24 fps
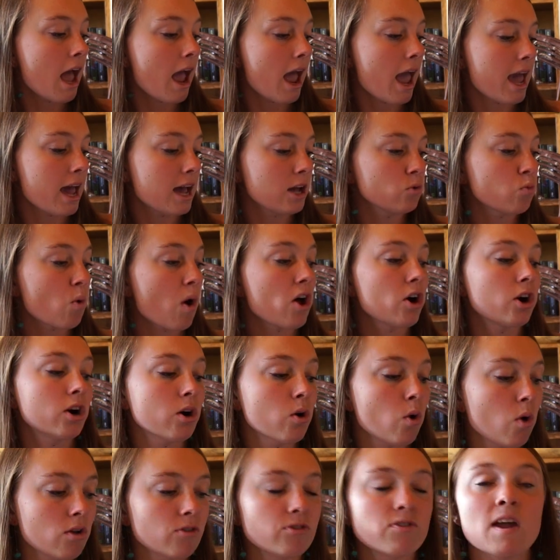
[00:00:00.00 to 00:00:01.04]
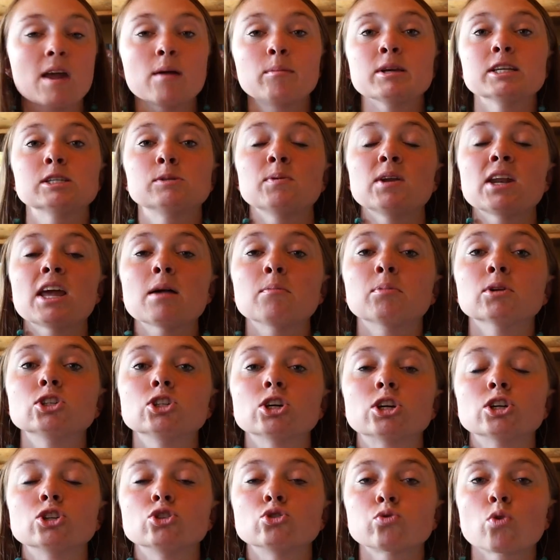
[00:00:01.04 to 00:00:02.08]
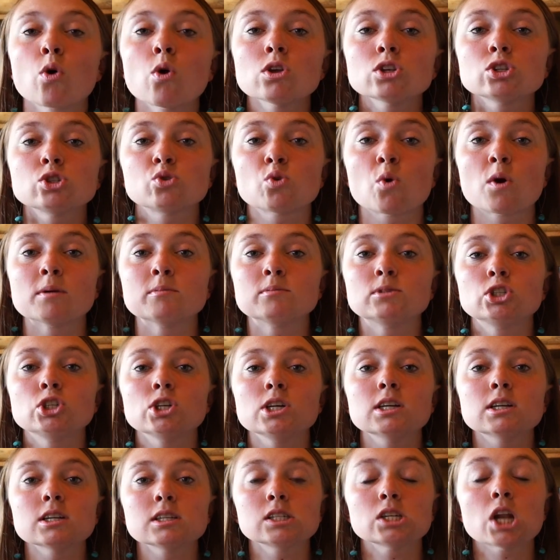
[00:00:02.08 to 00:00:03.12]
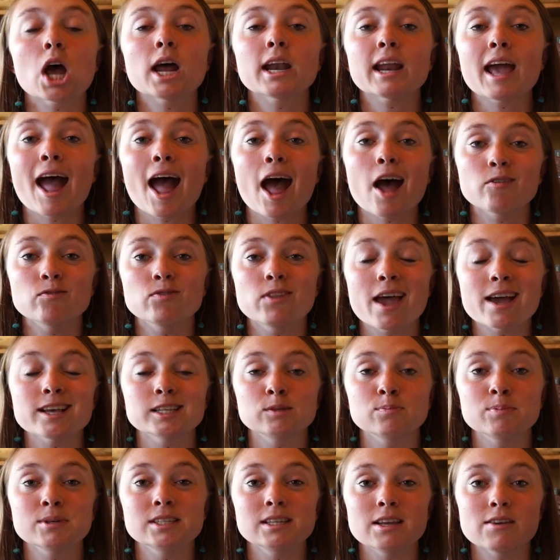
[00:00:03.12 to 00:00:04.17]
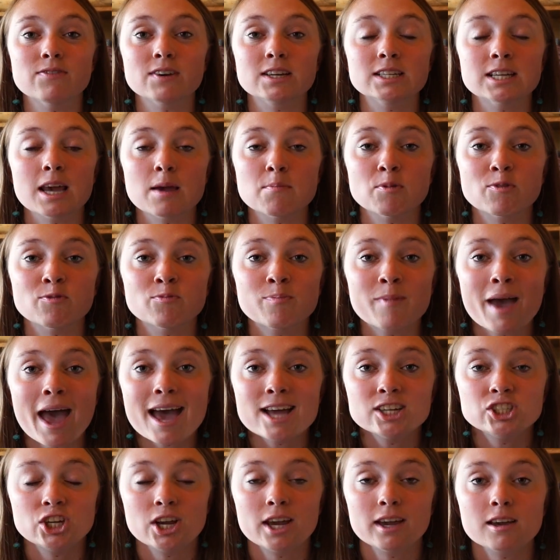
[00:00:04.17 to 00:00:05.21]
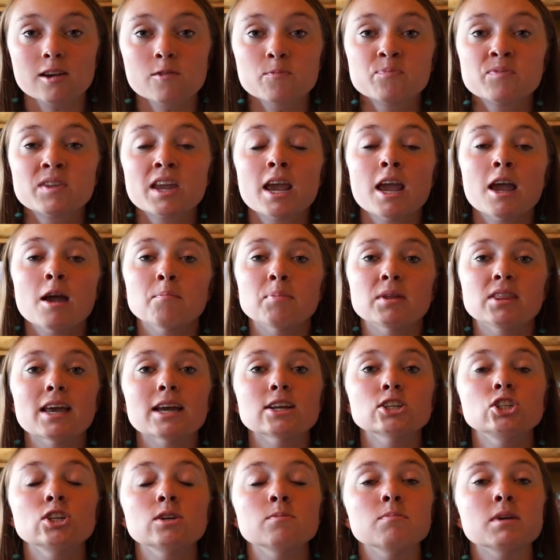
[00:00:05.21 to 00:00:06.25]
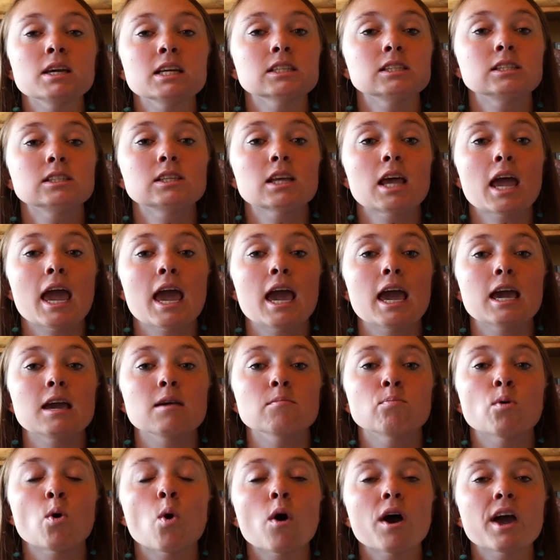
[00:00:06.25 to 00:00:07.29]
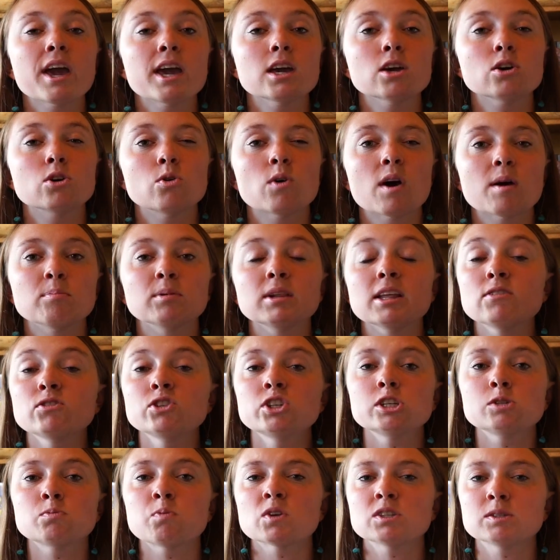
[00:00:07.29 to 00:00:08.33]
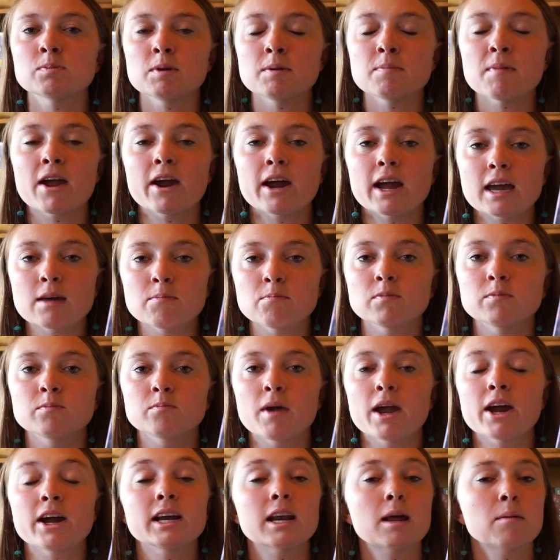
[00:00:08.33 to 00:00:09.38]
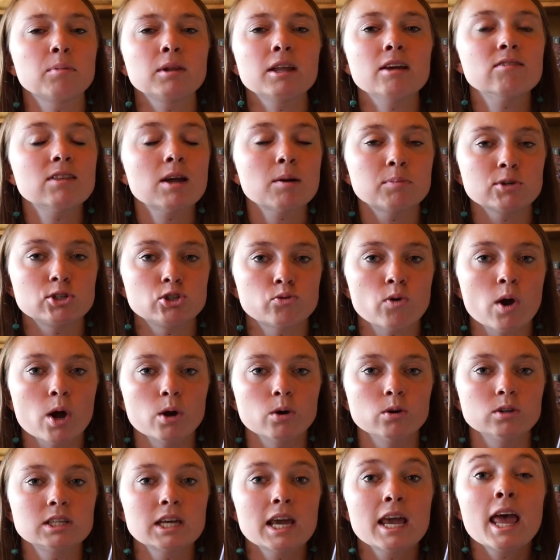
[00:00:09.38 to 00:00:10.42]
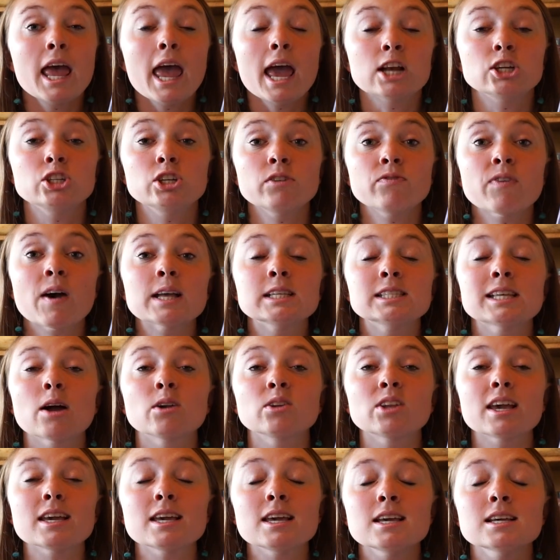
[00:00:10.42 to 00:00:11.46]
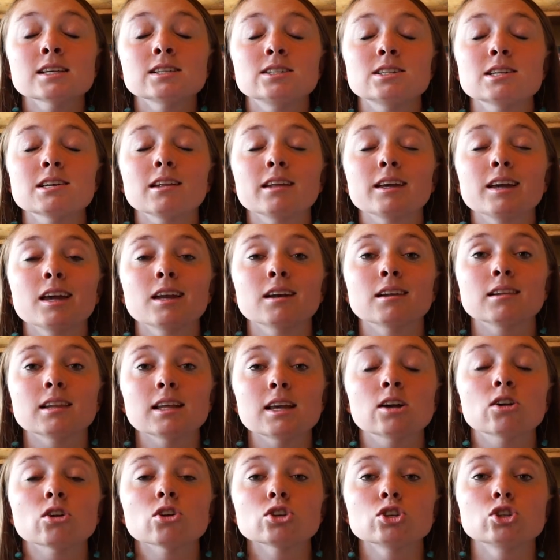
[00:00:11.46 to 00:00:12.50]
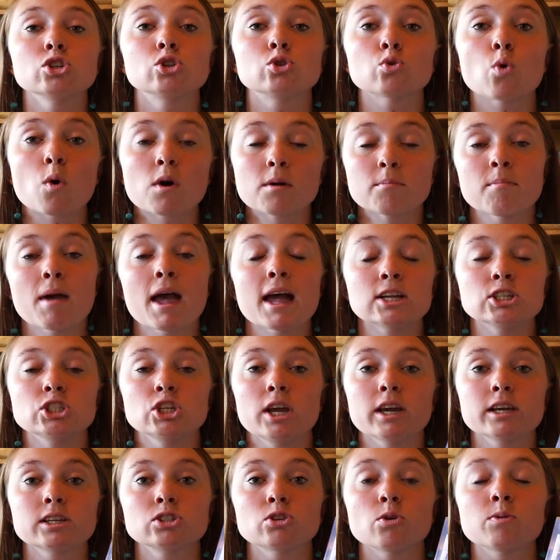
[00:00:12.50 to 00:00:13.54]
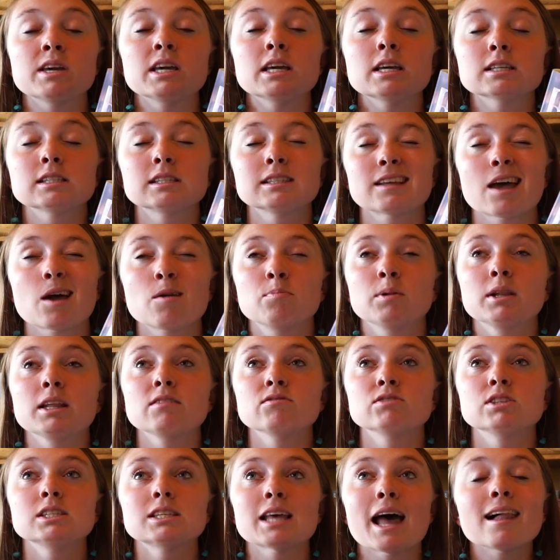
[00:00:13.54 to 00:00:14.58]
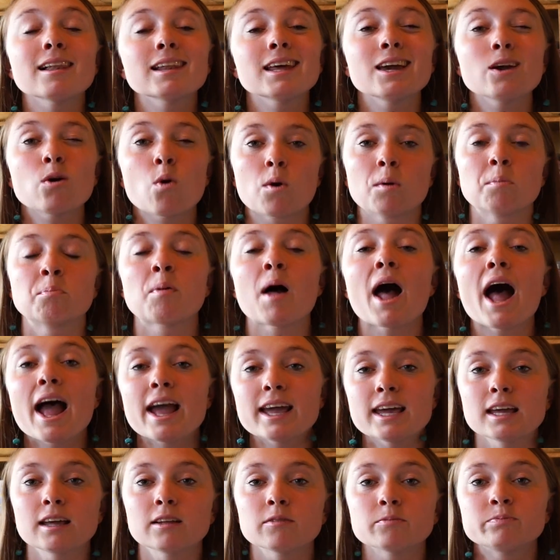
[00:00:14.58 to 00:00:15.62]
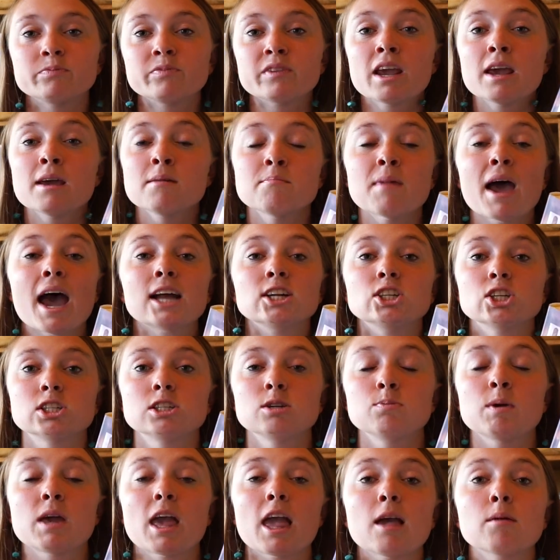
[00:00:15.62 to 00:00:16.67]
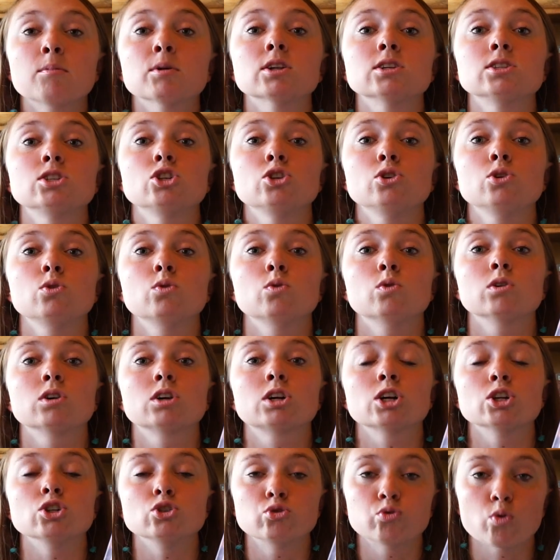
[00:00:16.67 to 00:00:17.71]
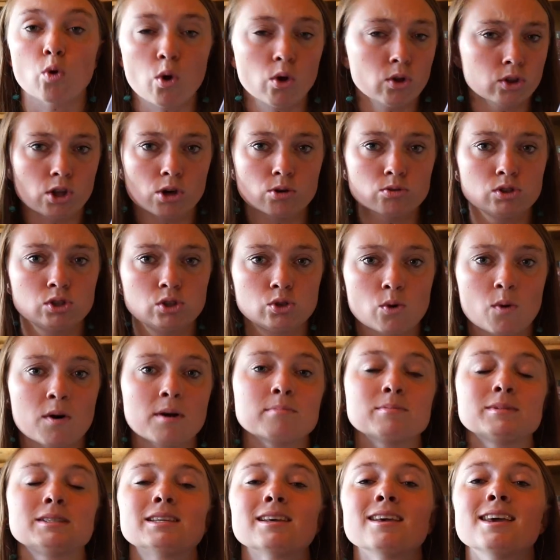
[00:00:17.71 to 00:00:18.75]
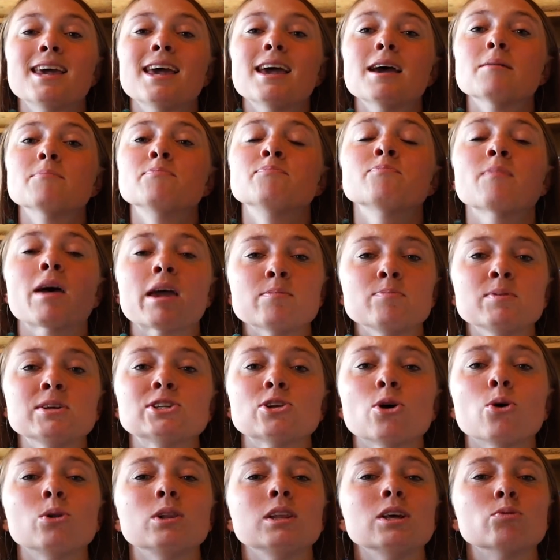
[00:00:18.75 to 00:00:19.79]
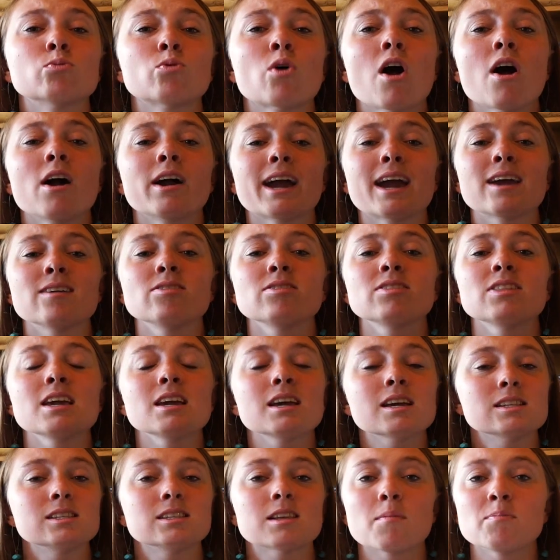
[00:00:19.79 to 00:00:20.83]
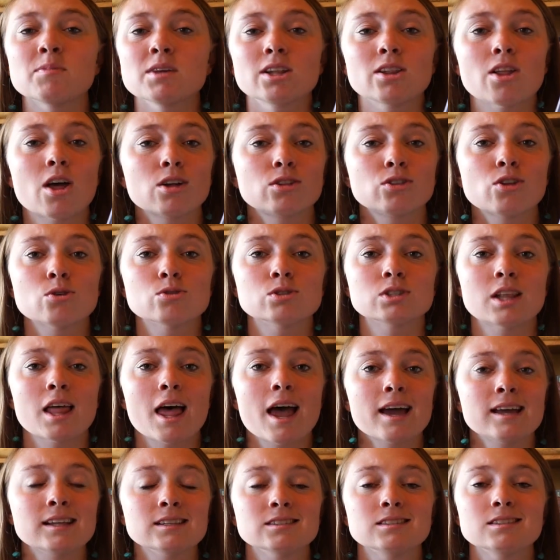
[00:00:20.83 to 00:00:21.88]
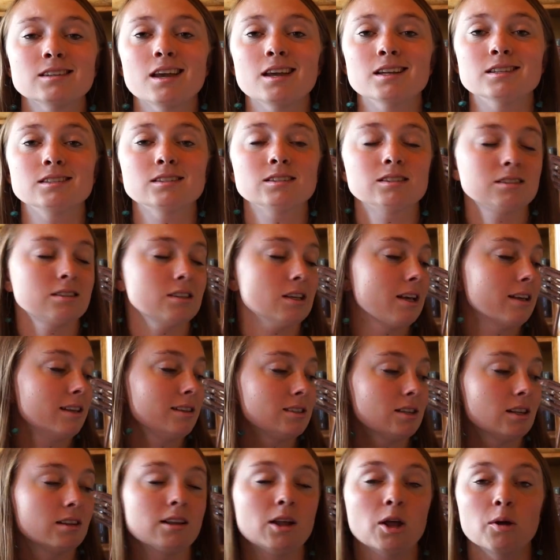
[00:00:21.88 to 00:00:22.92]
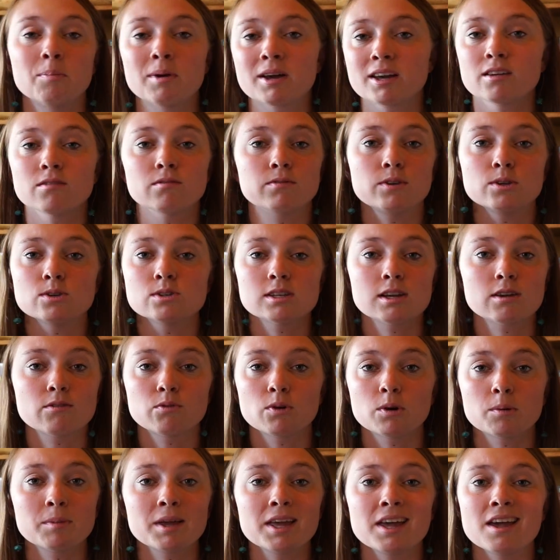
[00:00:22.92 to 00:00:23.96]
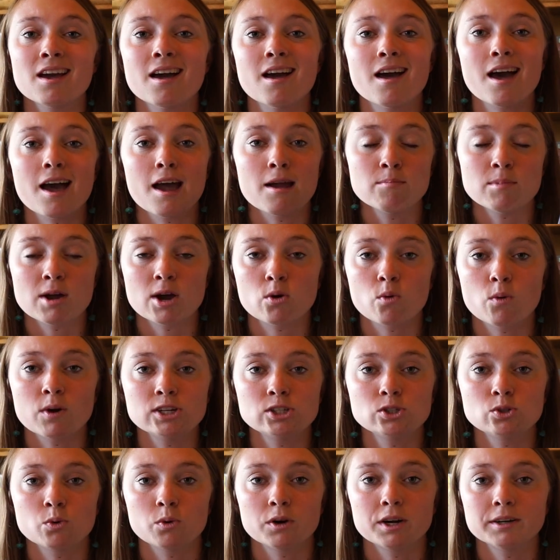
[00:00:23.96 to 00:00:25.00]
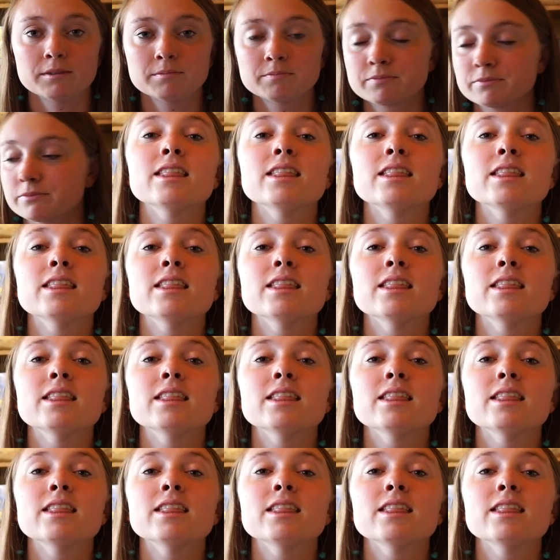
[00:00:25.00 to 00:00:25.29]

And while her whole family's been able to control storms, she does not have that specific type of magic. But then she meets a boy who I believe she's supposed to be married, married, I believe they're betrothed, and she finds out that he is dealing in illegal storm magic. So he is, I believe, selling or buying magic to be able to control those storms. Might be totally wrong. I think it's something along those lines. It's it's a little bit confusing for me. I'm not quite sure.